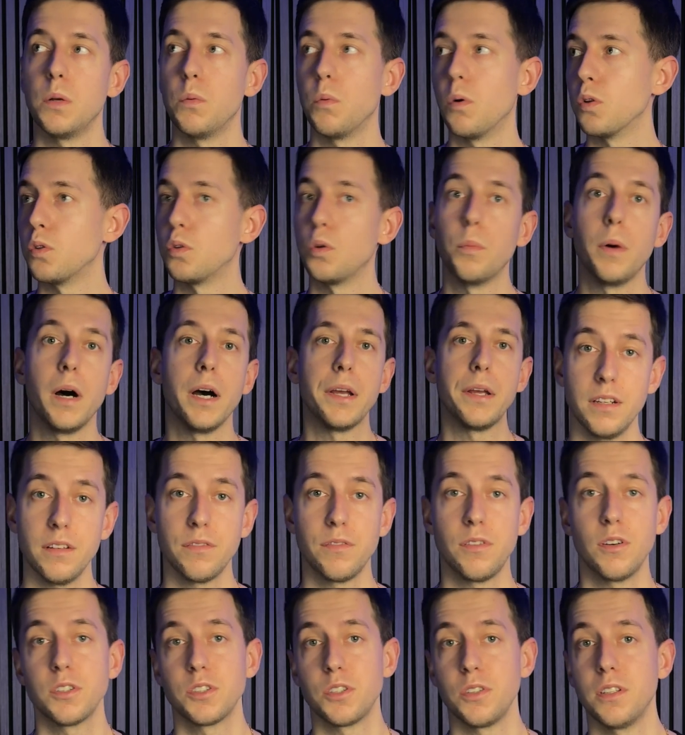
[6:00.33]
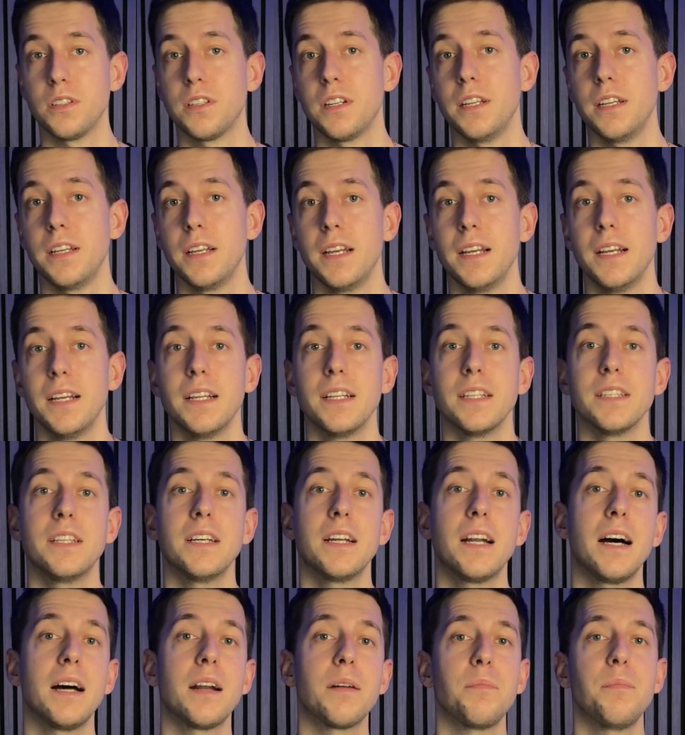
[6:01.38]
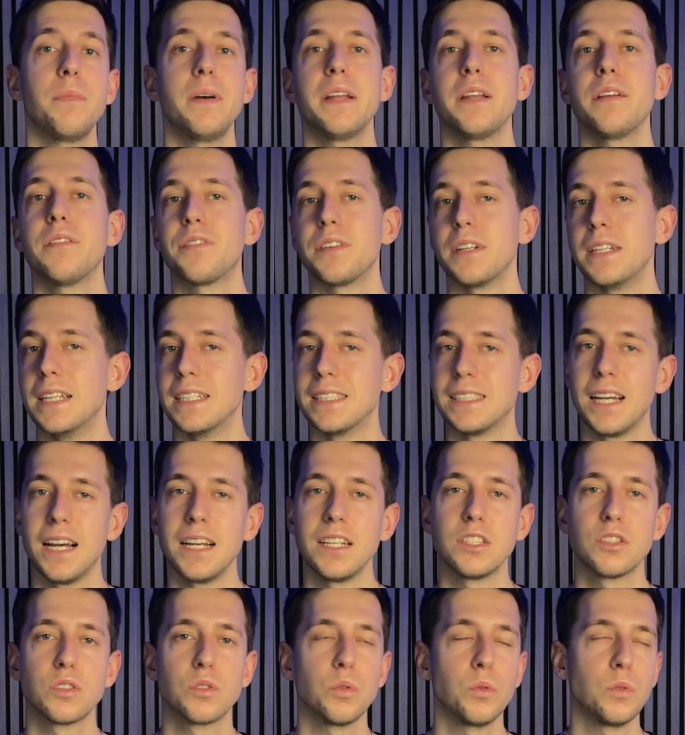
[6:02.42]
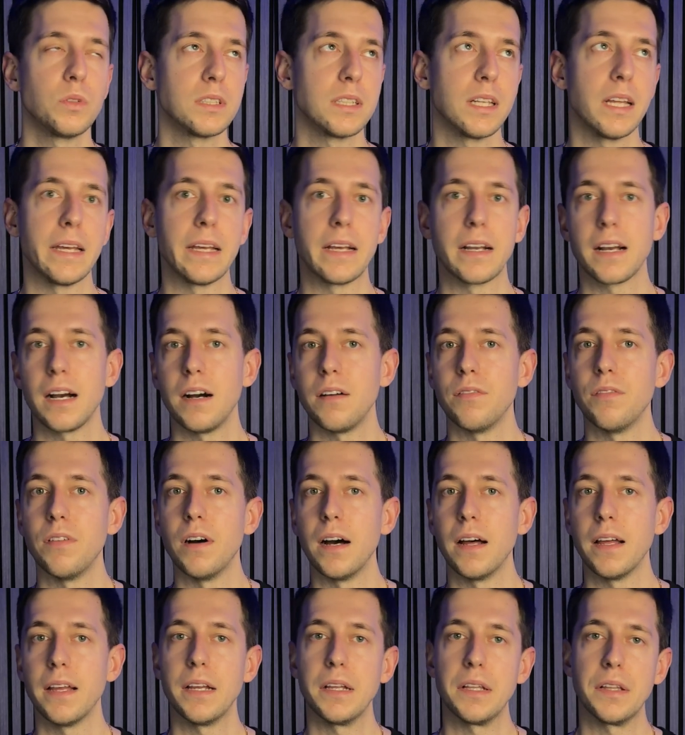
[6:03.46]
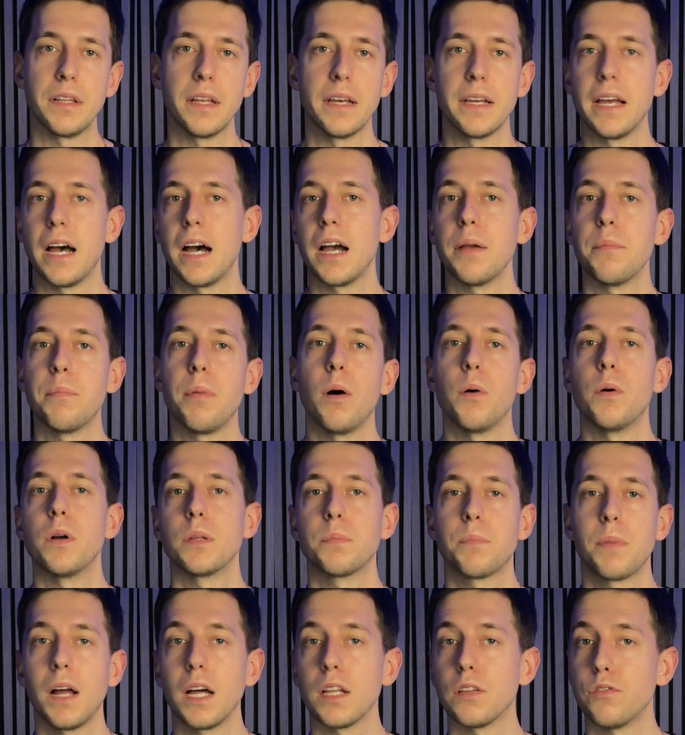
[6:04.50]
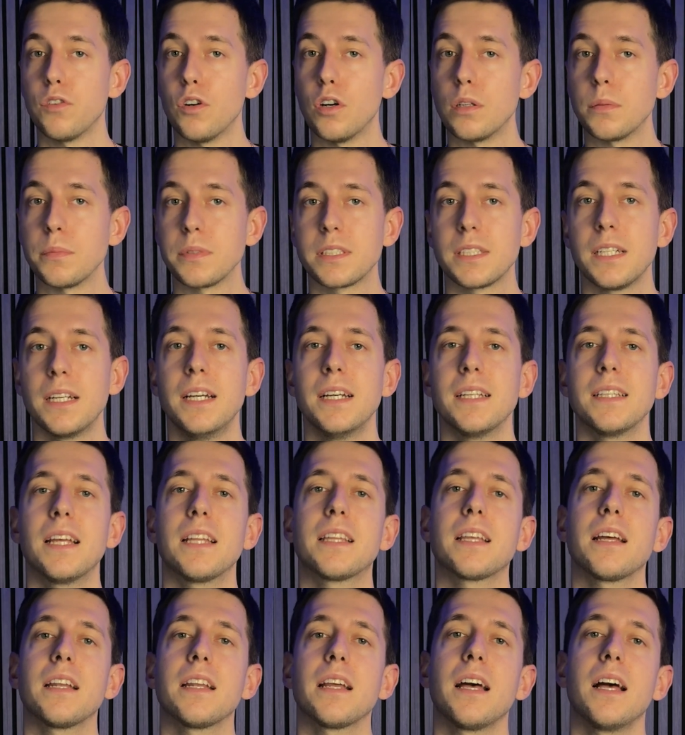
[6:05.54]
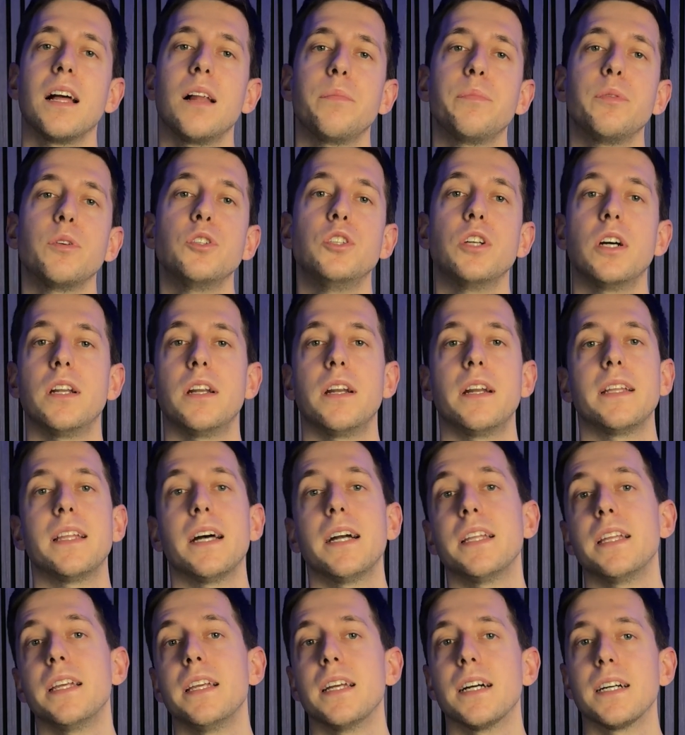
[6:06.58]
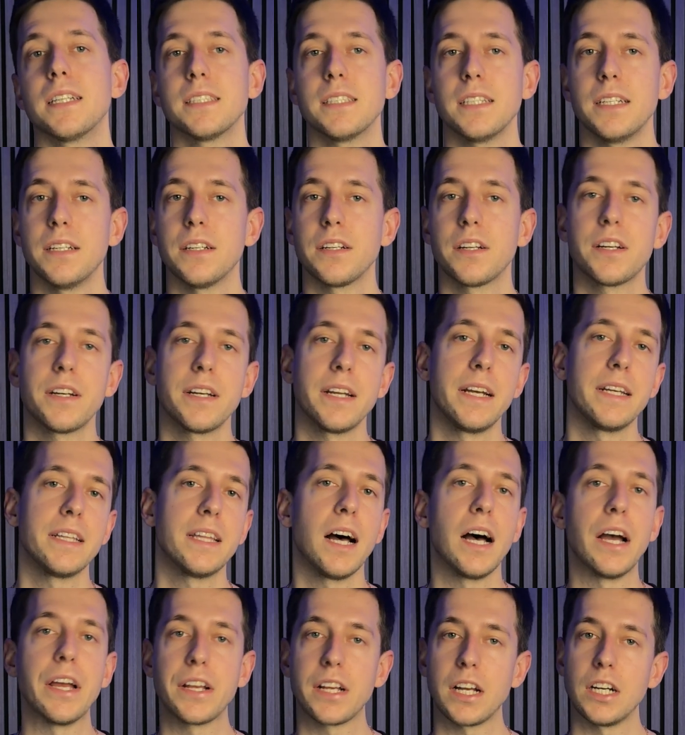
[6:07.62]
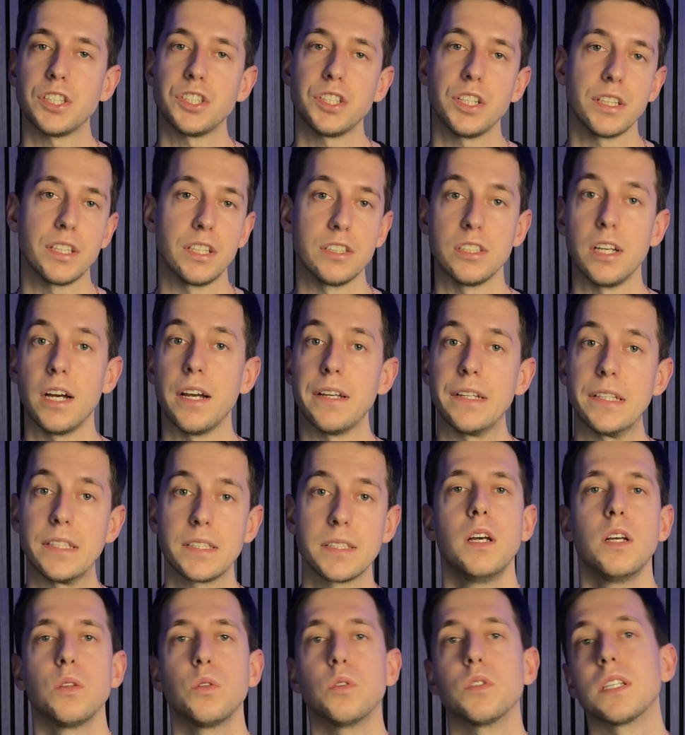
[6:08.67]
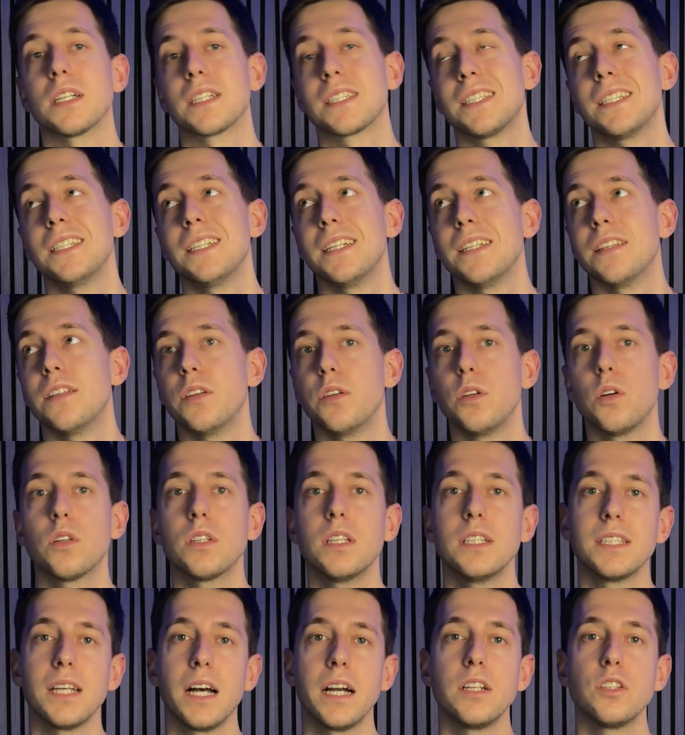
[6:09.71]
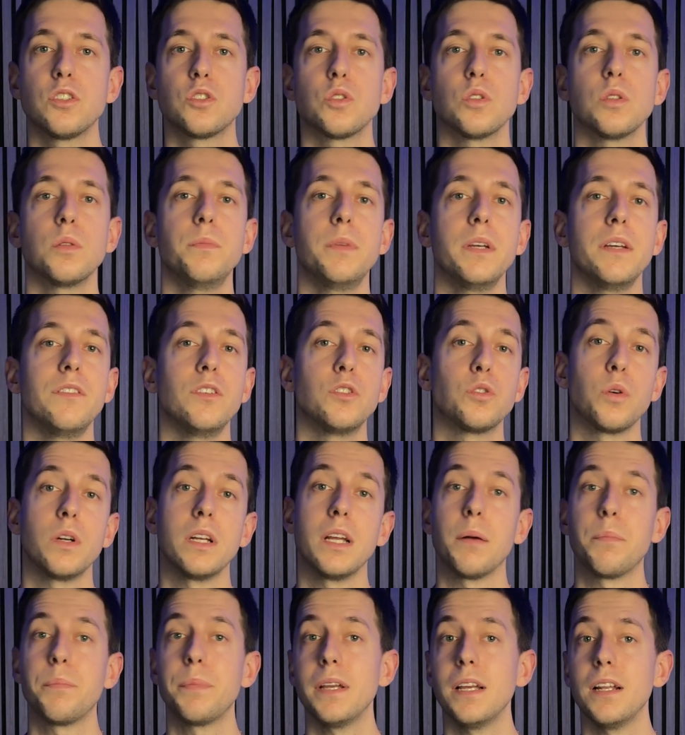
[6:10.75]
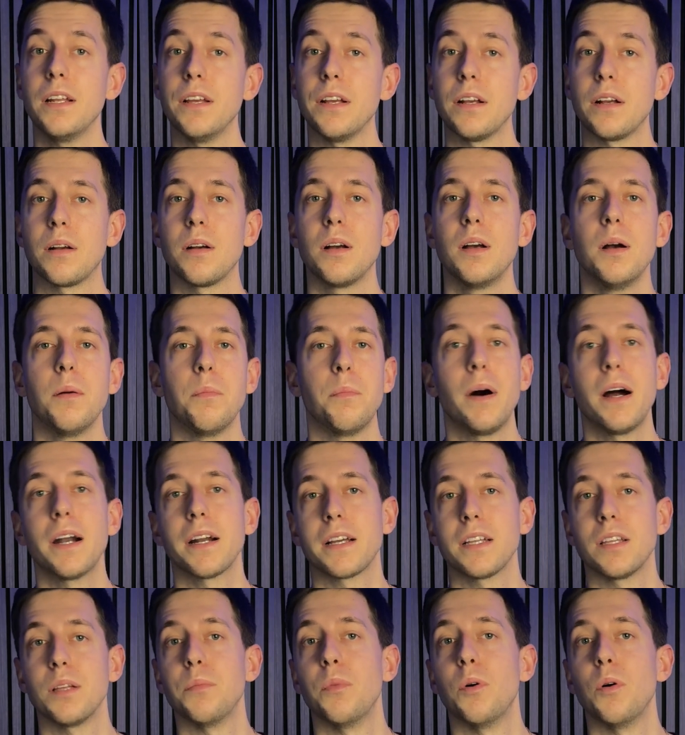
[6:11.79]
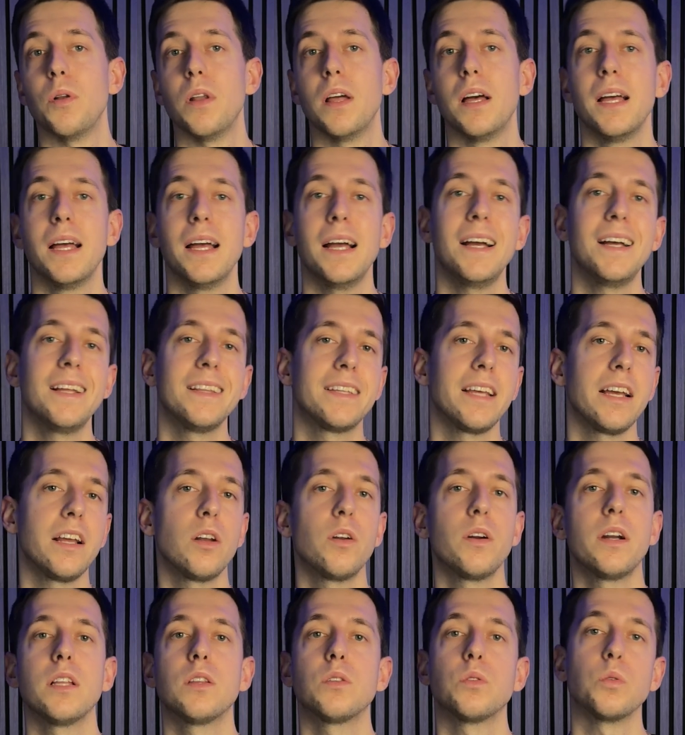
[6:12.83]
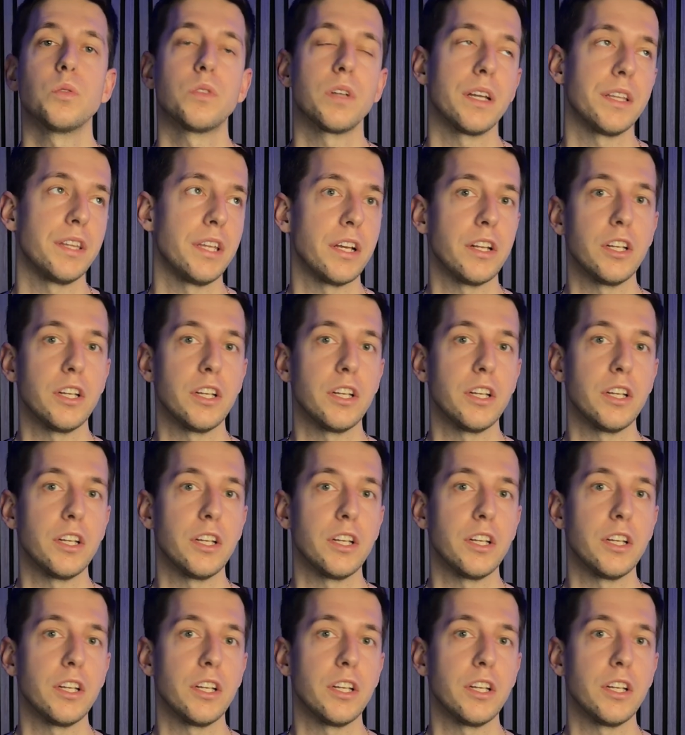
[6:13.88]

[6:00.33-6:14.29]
want to buy. Fortunately, there are many free designs tools like Canva and AI-powered platforms that can help you generate ideas and create eye-catching designs. To succeed, your design should be visually appealing, marketable, and tailored to trending